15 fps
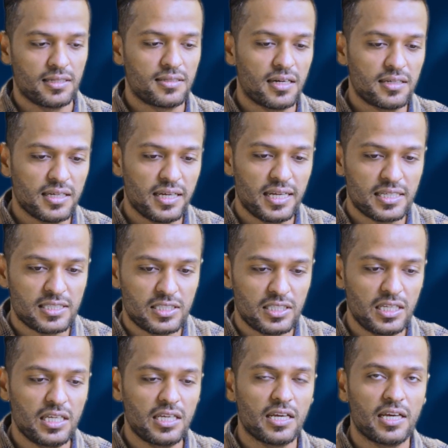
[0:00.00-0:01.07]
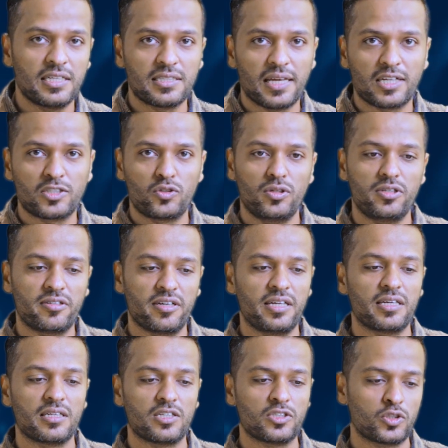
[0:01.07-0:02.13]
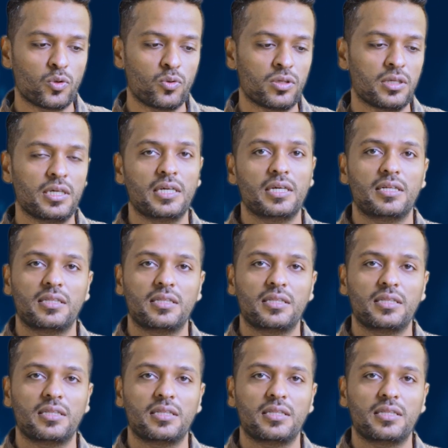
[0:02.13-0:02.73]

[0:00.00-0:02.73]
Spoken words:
The Tata LXC is actually trading in a zone.